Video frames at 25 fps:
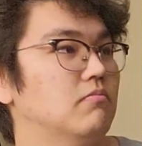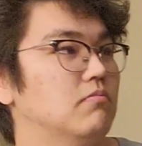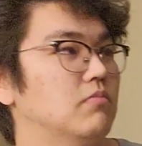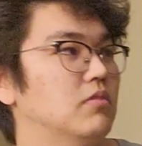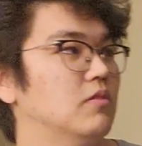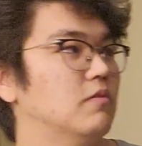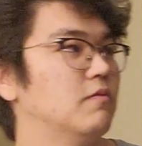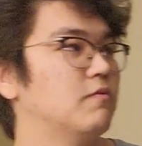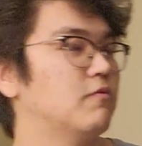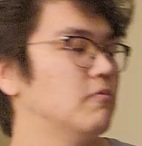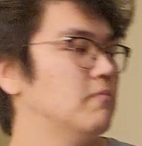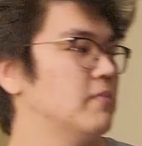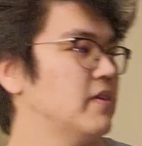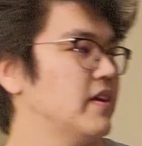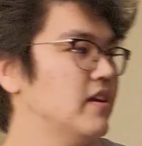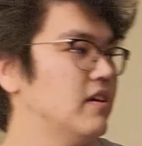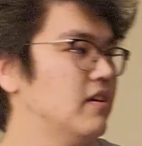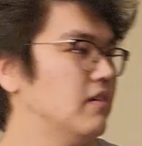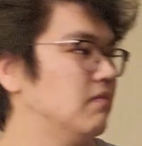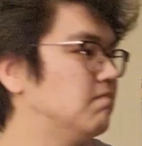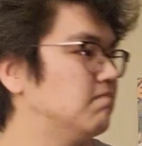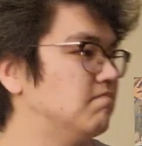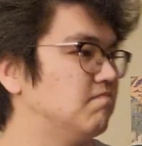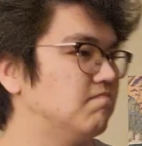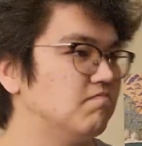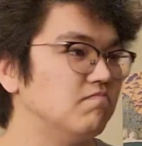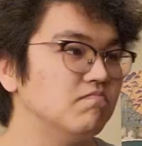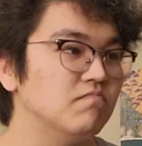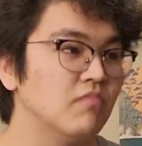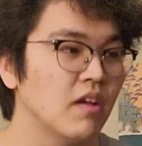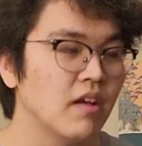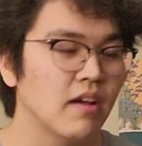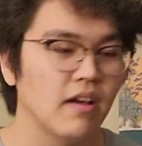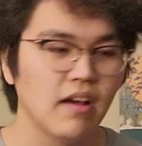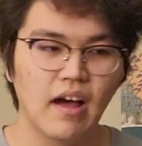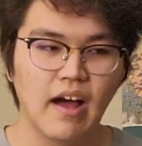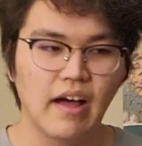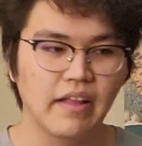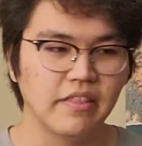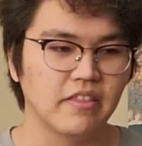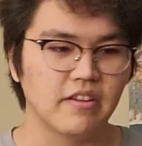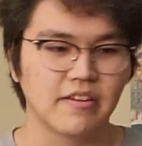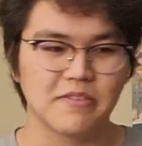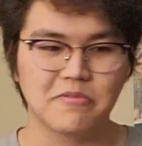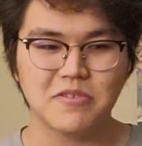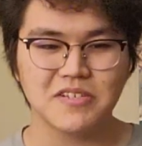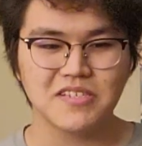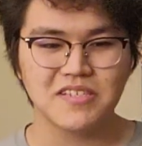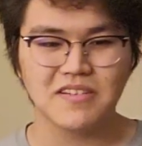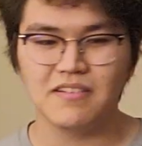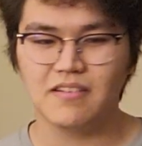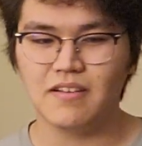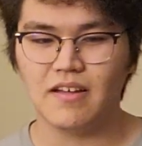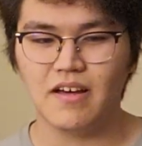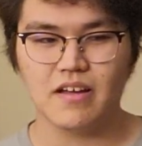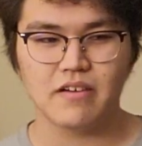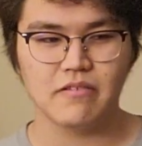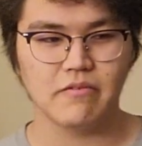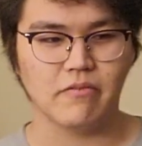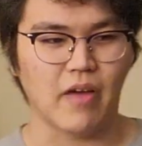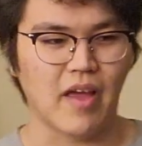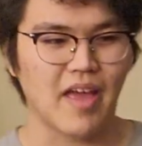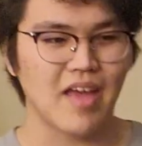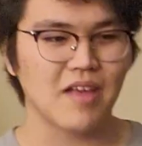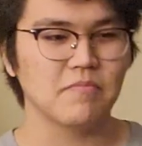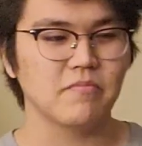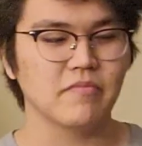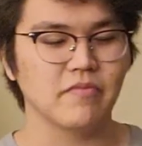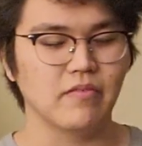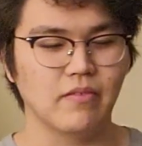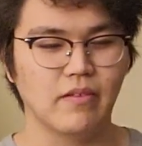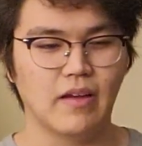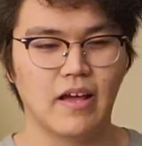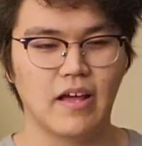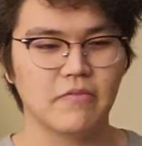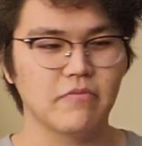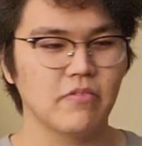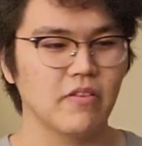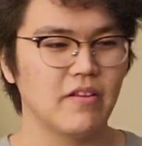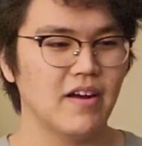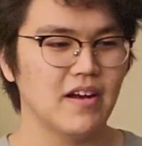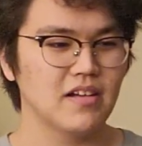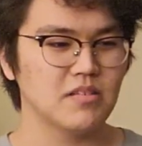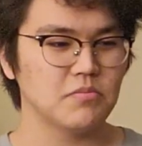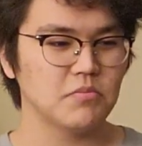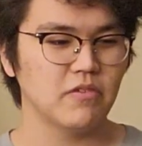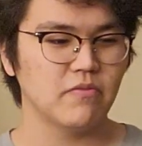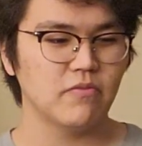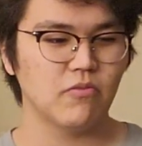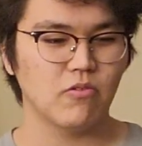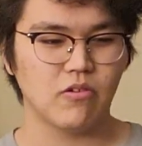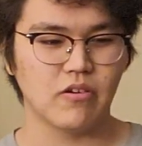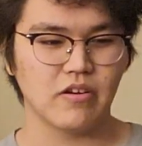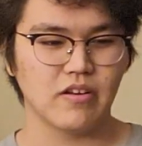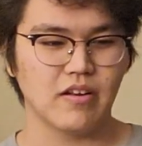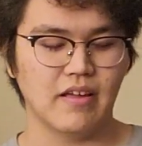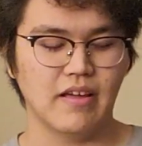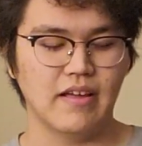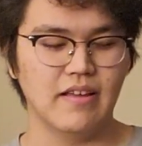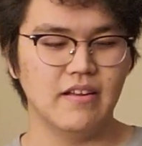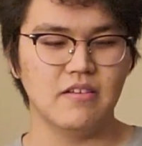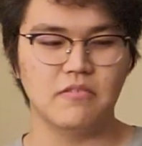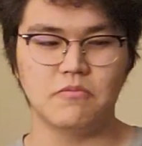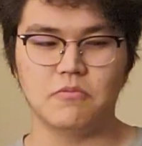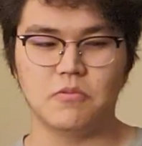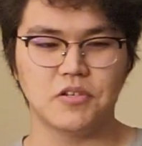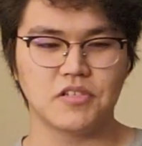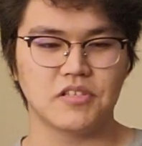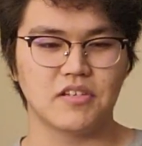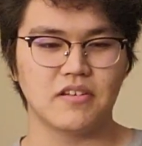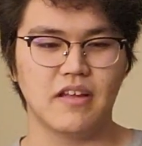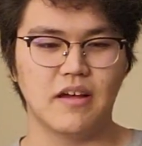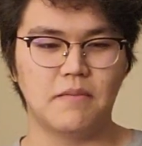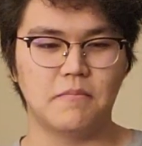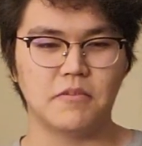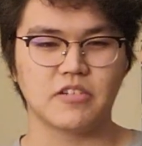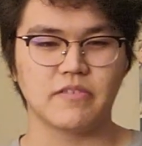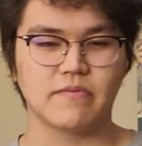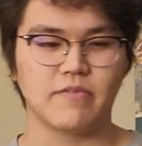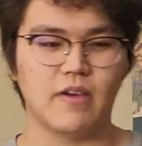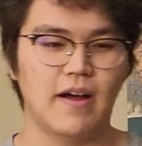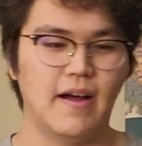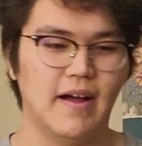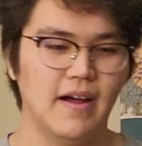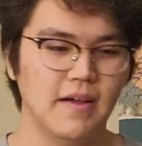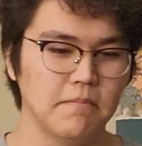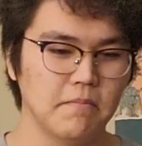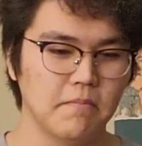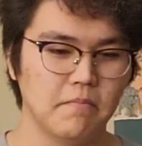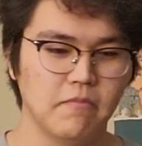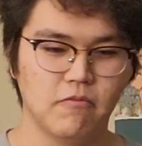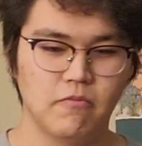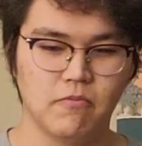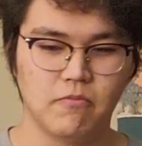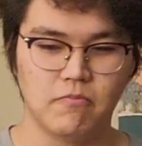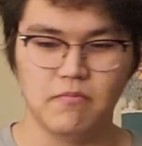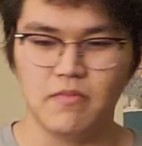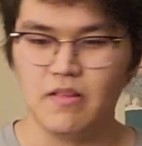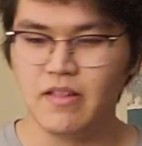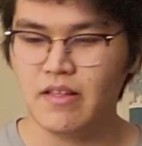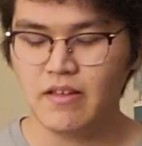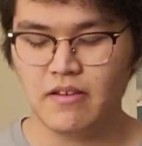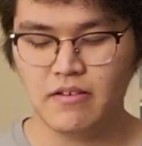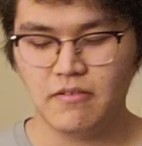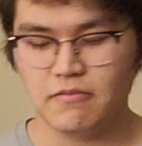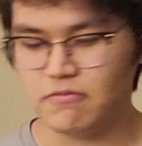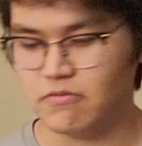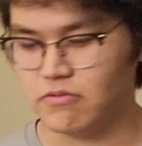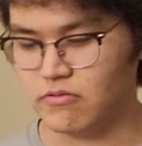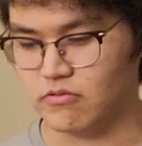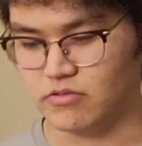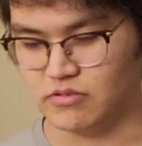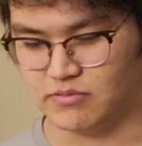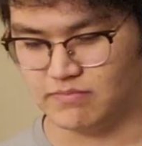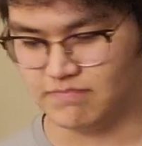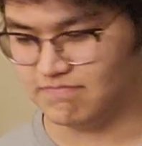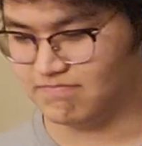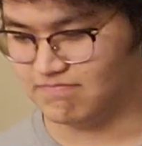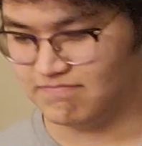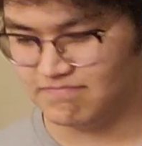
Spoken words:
But for me, there wasn't a lot of advertisement for it, and it wasn't that much of a hype for,